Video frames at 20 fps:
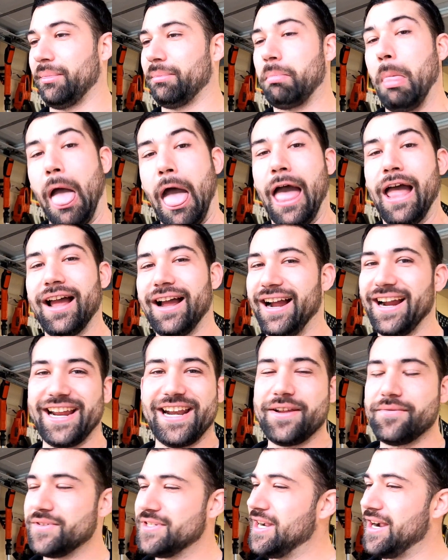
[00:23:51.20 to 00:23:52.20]
But I can't
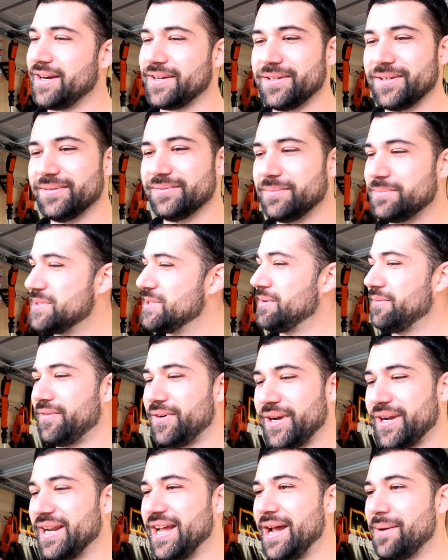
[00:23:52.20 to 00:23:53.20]
even talk, dude. I'm so
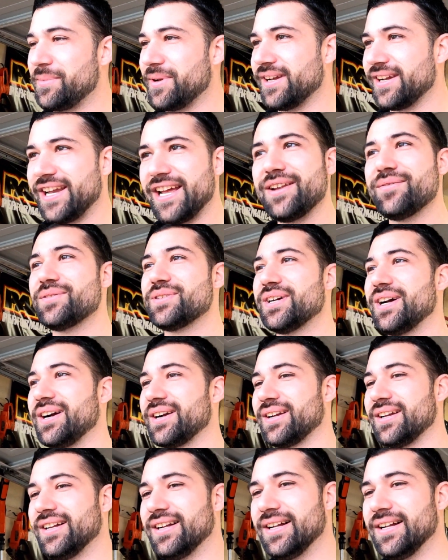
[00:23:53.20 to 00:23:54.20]
freaking happy. Can't even talk.